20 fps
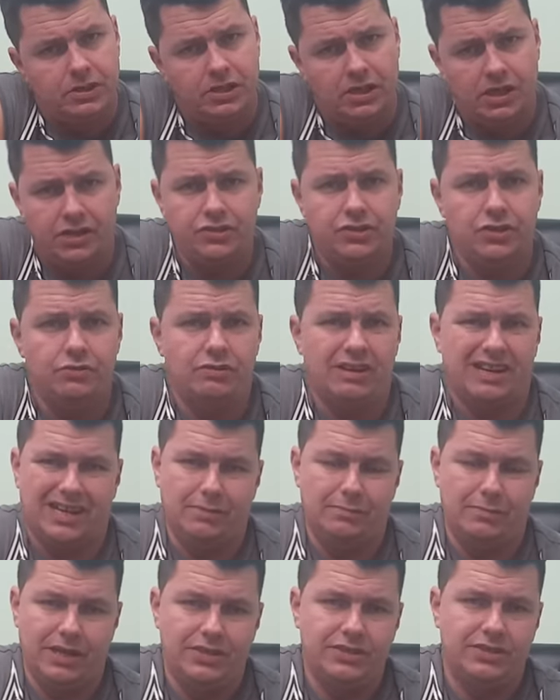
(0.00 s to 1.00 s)
I do
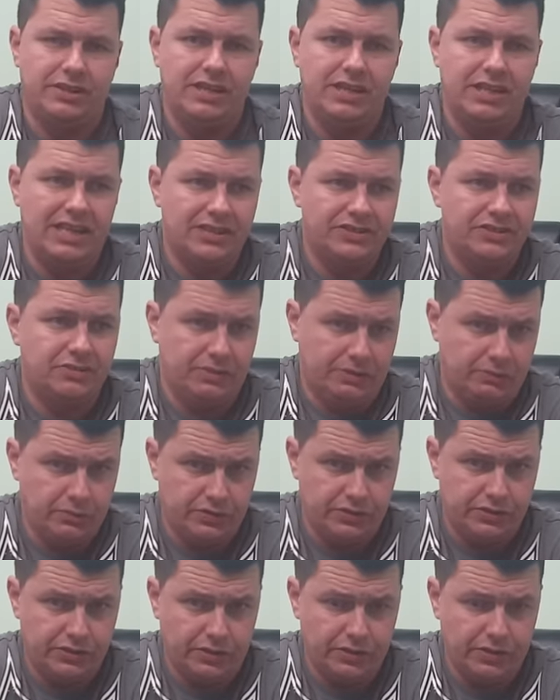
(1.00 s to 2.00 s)
recommend it. You get something with
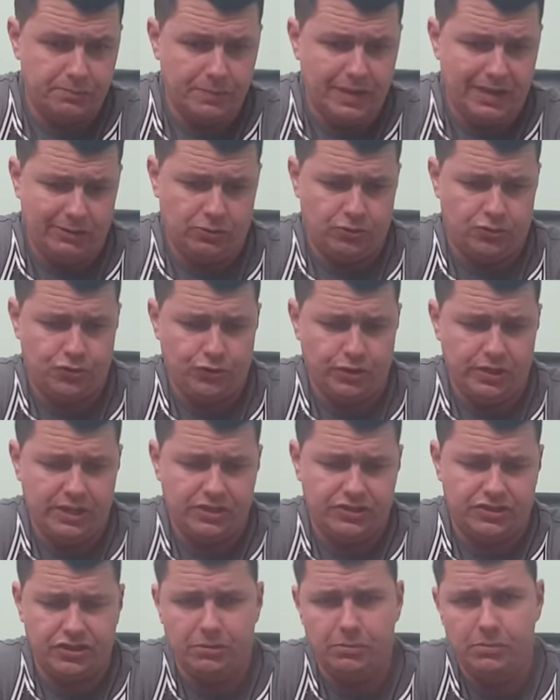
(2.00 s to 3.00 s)
a solid metal
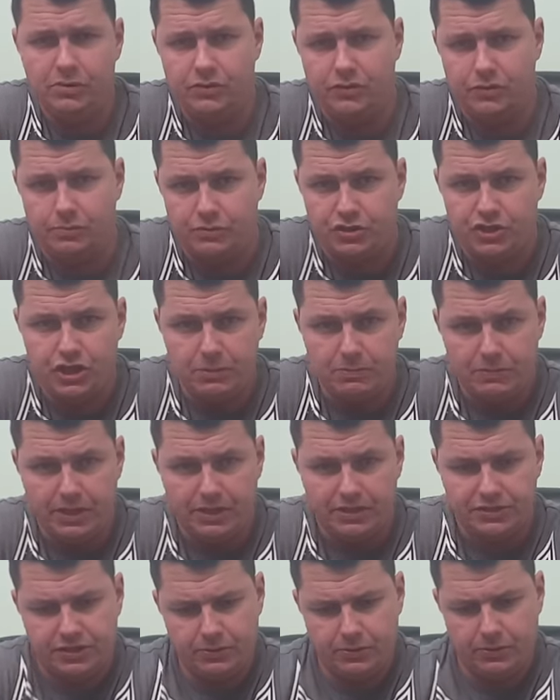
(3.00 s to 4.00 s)
trigger. Some of them cheap
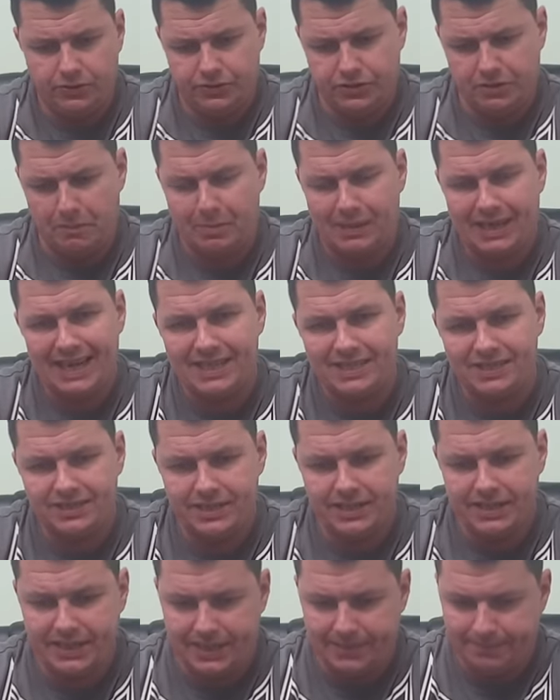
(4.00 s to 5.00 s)
nasty ones are
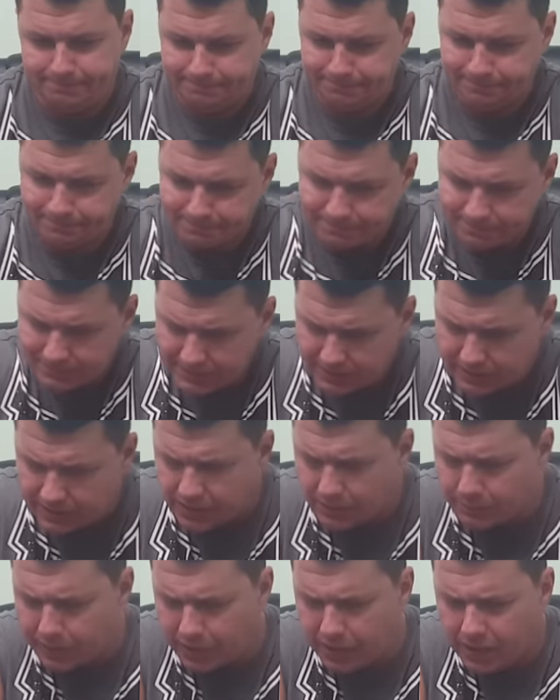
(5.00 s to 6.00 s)
plastic,
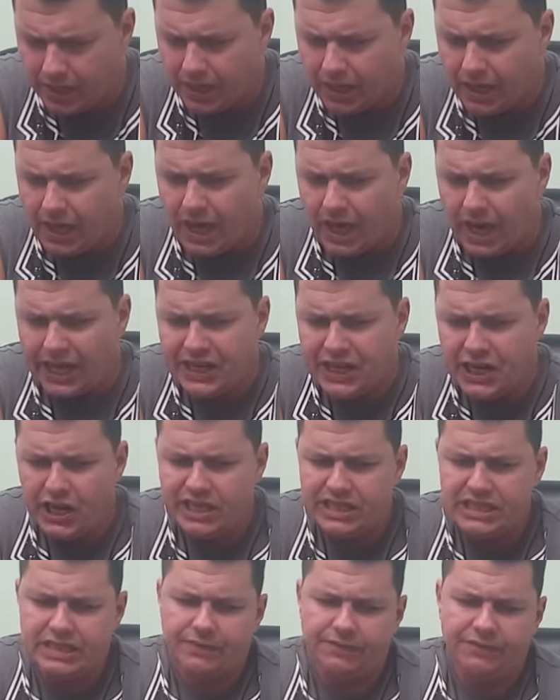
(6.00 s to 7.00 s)
but a
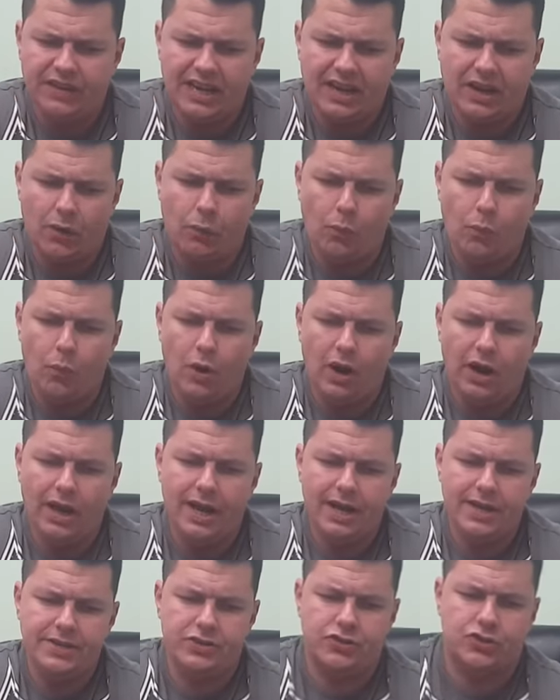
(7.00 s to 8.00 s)
nice thick
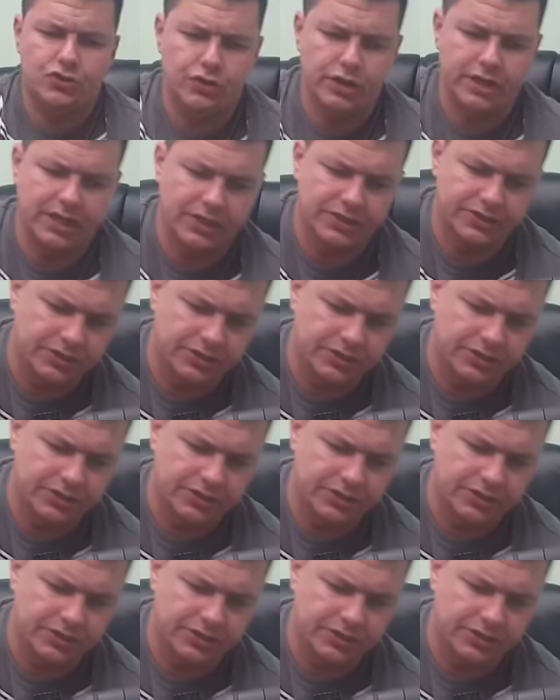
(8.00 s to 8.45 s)
wide trigger.